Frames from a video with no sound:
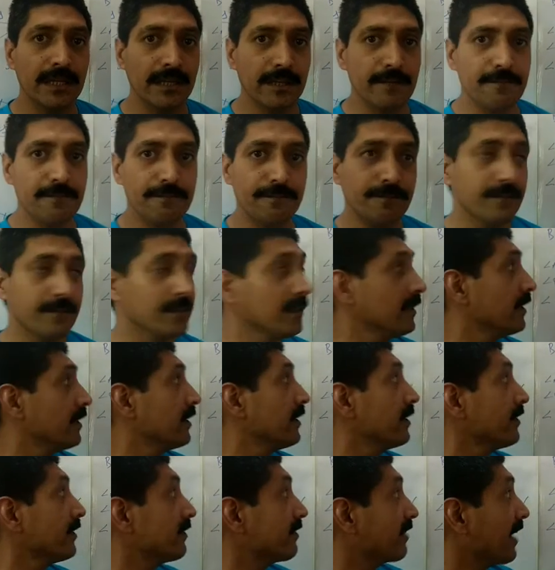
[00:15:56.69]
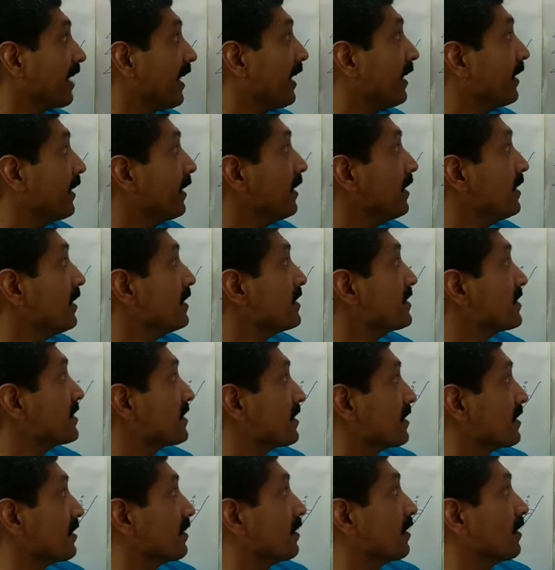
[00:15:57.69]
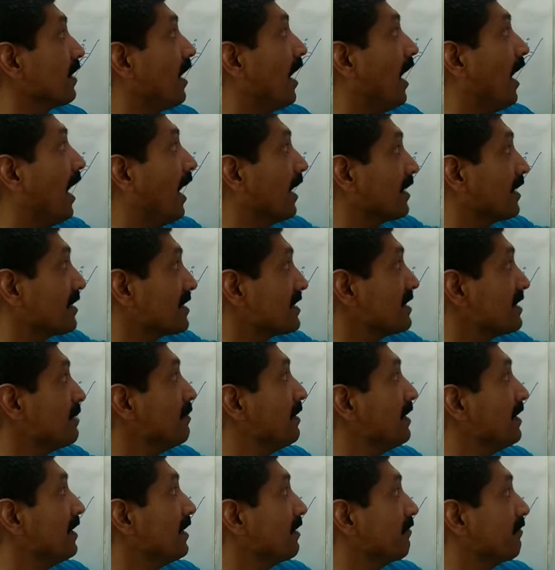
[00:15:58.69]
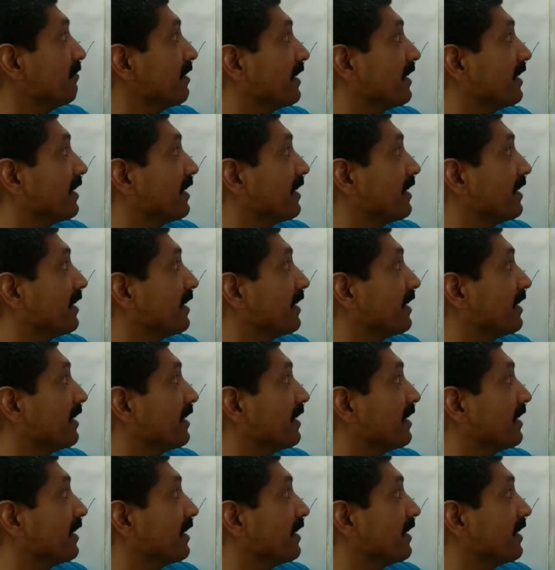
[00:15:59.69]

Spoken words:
If triangles are similar,